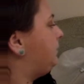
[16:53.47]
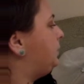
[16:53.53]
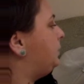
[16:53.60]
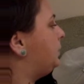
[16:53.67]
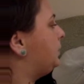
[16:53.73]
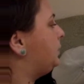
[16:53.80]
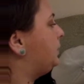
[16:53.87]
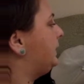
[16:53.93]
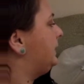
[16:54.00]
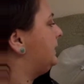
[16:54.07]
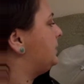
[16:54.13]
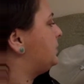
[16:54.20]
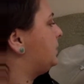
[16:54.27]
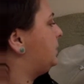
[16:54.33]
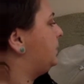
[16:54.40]
you a
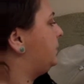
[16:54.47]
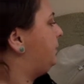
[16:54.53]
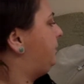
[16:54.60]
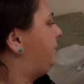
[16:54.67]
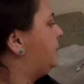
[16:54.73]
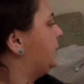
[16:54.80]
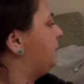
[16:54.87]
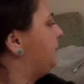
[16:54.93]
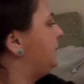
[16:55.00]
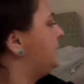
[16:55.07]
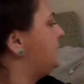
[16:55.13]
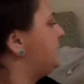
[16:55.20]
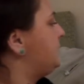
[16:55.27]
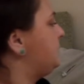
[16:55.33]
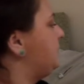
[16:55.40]
grand total. 4
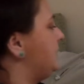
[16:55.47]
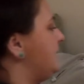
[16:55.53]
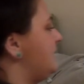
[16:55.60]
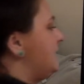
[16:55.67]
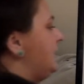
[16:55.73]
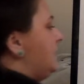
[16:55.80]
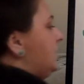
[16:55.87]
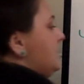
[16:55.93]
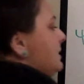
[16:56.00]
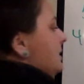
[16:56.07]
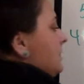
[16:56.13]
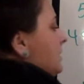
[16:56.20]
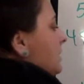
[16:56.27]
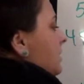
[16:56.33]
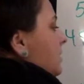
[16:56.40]
plus 2 is 6,
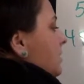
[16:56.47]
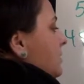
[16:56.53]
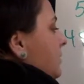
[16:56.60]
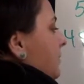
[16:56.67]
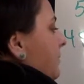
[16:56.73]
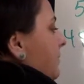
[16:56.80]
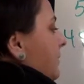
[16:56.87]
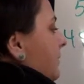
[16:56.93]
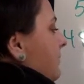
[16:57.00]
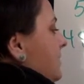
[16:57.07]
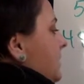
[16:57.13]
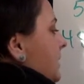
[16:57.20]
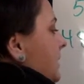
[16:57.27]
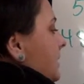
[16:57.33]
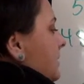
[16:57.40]
so
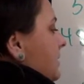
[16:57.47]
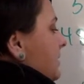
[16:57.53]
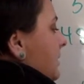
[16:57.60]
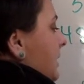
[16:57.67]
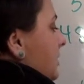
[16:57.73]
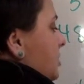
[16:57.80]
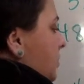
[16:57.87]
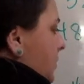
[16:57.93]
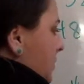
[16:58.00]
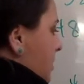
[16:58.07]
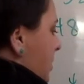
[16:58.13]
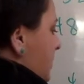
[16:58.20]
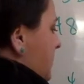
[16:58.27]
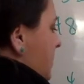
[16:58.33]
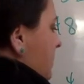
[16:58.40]
56. You can
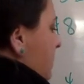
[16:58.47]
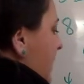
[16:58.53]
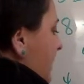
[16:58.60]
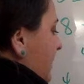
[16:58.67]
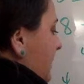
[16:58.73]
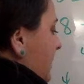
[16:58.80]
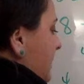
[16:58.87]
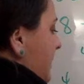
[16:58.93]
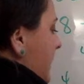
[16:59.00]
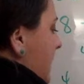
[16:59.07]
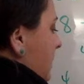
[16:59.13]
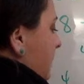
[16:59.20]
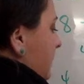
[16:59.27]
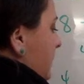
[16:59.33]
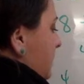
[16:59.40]
also write this out.
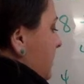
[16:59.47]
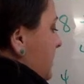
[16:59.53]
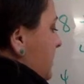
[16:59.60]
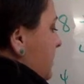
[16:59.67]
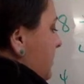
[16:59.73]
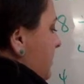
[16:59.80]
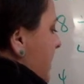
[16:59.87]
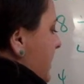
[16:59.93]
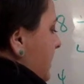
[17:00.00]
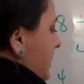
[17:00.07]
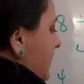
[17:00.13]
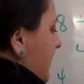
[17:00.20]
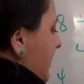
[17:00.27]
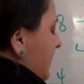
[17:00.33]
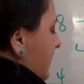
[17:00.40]
If you need to write it
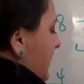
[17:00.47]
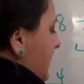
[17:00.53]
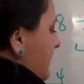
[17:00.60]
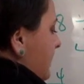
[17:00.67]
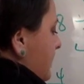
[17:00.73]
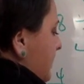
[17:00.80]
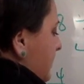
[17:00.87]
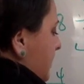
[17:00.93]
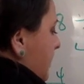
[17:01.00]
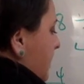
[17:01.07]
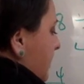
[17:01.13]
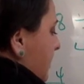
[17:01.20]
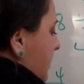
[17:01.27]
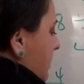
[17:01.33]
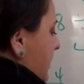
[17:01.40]
like this,
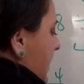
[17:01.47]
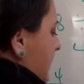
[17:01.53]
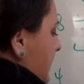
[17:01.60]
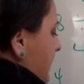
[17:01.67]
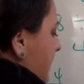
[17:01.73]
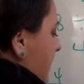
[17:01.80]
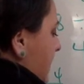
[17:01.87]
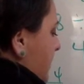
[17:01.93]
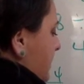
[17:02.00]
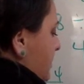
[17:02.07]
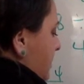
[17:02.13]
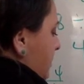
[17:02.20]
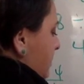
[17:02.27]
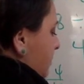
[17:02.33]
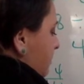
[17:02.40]
that's fine
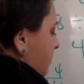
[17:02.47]
too.